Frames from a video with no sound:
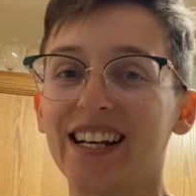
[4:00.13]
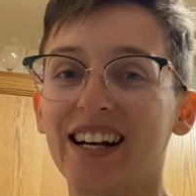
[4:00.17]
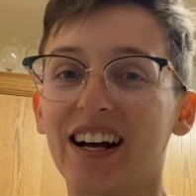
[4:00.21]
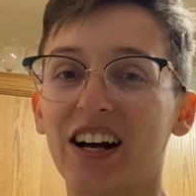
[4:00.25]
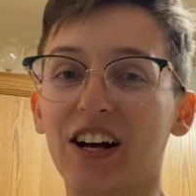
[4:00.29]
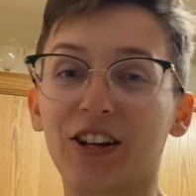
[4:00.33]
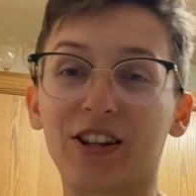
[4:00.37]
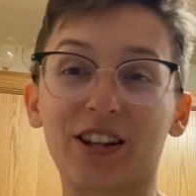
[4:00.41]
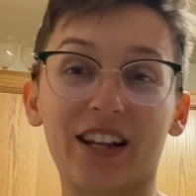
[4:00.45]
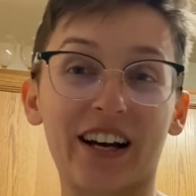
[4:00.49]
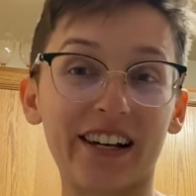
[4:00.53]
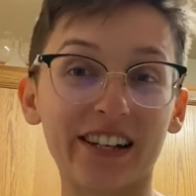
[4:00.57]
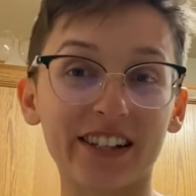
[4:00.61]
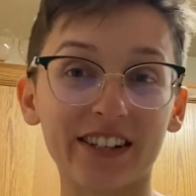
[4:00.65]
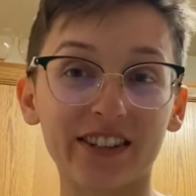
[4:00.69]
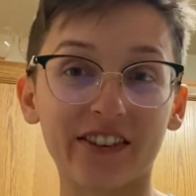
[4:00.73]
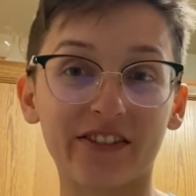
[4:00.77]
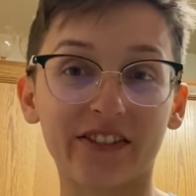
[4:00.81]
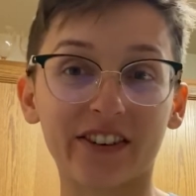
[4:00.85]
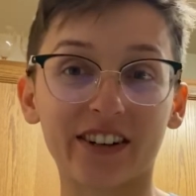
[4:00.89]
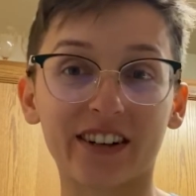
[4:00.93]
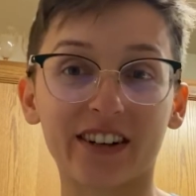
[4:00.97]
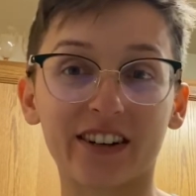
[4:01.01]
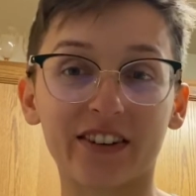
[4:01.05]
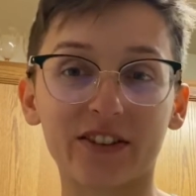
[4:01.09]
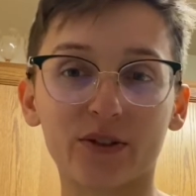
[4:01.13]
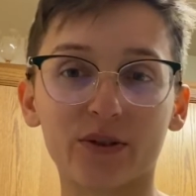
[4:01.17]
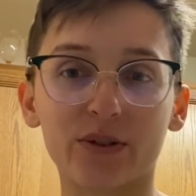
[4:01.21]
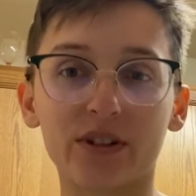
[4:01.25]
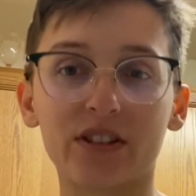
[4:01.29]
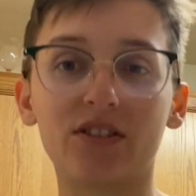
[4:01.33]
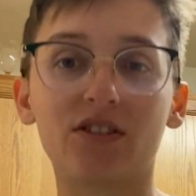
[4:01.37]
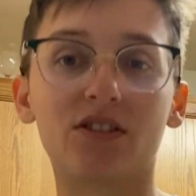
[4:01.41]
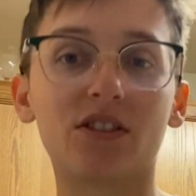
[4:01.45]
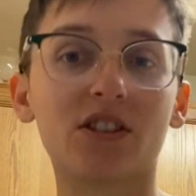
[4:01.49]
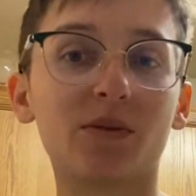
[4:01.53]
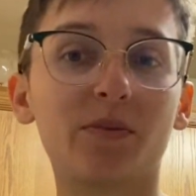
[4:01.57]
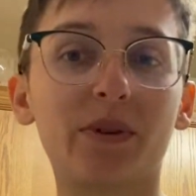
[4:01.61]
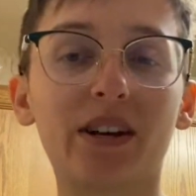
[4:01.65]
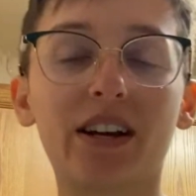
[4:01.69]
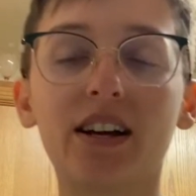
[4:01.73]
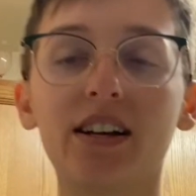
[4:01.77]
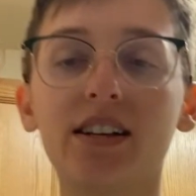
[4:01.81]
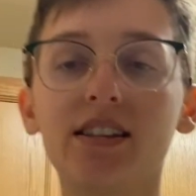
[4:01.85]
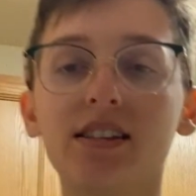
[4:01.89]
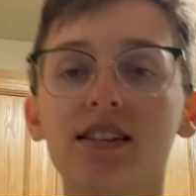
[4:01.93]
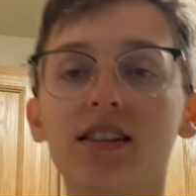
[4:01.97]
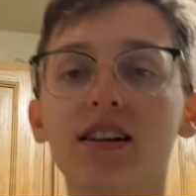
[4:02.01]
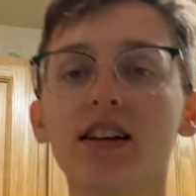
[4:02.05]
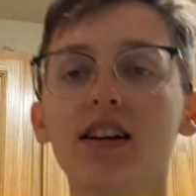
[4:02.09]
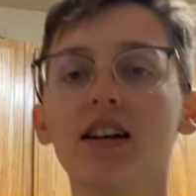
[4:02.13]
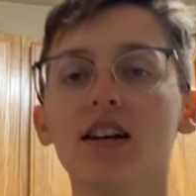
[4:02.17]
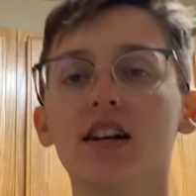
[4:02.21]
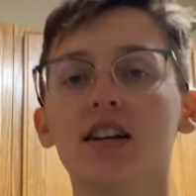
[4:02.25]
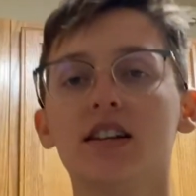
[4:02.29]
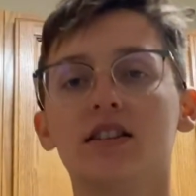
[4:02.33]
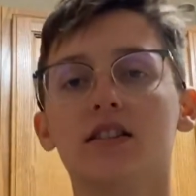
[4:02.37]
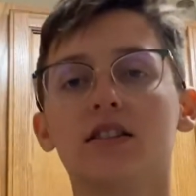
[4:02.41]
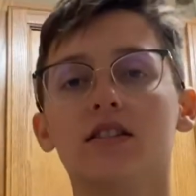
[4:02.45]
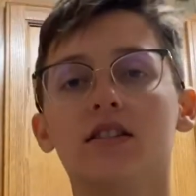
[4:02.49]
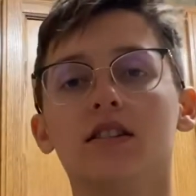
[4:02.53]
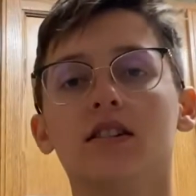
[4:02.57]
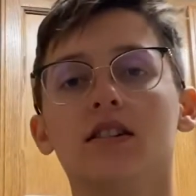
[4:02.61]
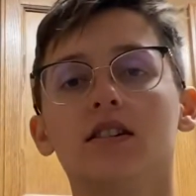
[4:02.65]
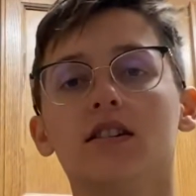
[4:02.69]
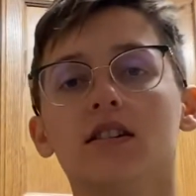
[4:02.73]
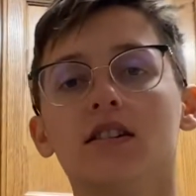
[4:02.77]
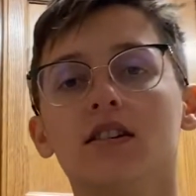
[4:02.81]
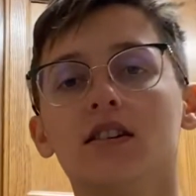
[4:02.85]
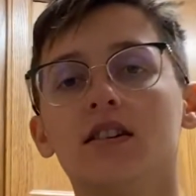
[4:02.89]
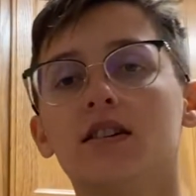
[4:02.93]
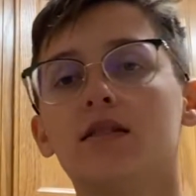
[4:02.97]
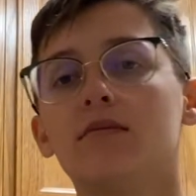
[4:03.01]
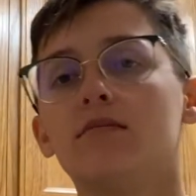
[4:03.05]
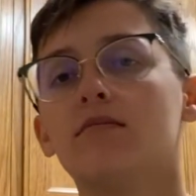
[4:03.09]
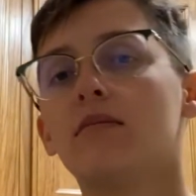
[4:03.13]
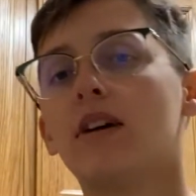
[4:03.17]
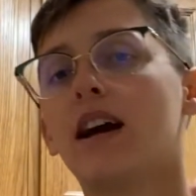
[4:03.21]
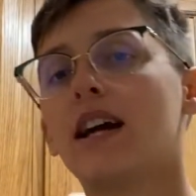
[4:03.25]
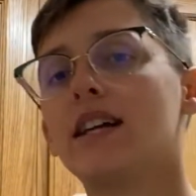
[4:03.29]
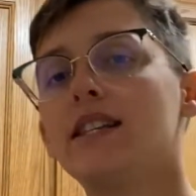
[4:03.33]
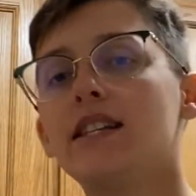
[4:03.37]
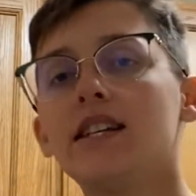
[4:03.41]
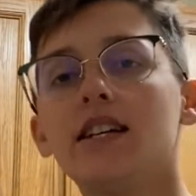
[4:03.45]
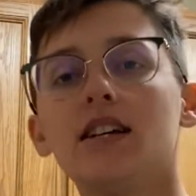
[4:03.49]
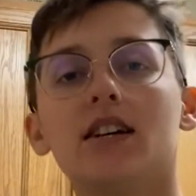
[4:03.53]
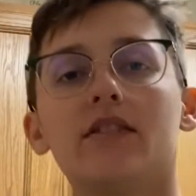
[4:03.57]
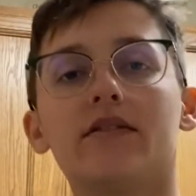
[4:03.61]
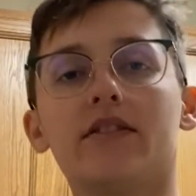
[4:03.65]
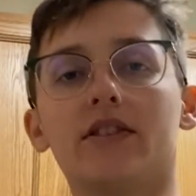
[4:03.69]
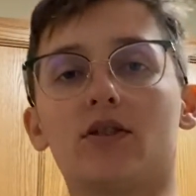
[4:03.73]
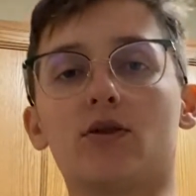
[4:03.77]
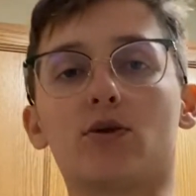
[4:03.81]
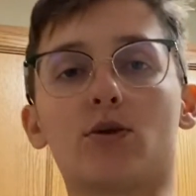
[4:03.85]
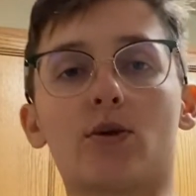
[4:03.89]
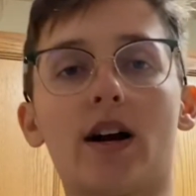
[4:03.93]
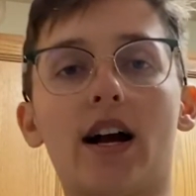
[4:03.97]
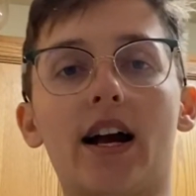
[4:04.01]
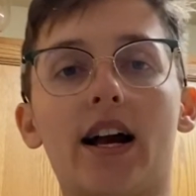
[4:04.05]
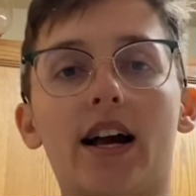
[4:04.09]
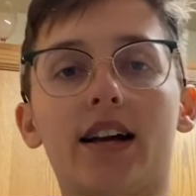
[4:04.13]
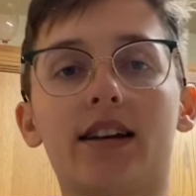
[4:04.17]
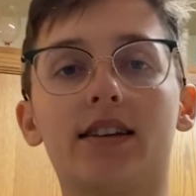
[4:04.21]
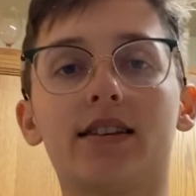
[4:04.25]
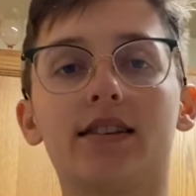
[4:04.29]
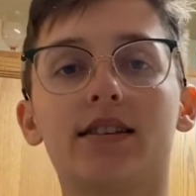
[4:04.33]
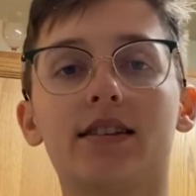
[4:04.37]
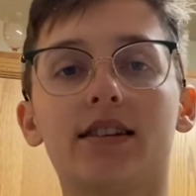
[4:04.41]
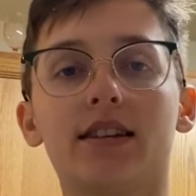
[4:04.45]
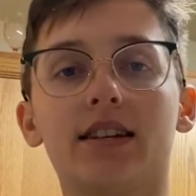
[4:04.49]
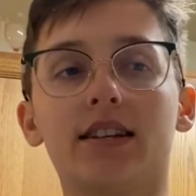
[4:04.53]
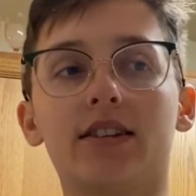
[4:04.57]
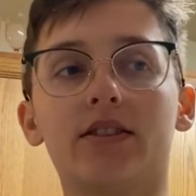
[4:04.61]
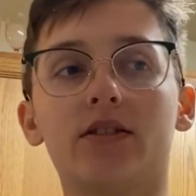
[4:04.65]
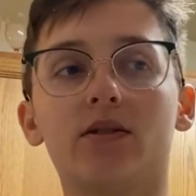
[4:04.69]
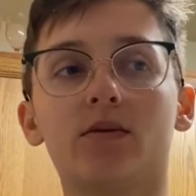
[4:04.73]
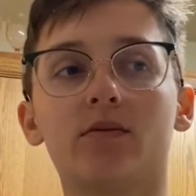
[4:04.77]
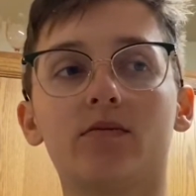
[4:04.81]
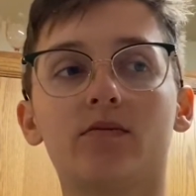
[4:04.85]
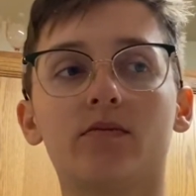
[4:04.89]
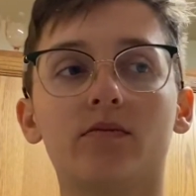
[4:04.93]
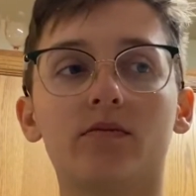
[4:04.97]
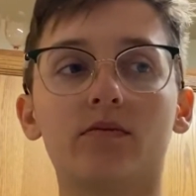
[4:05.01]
a lot of different countries, just because the idea of a dress is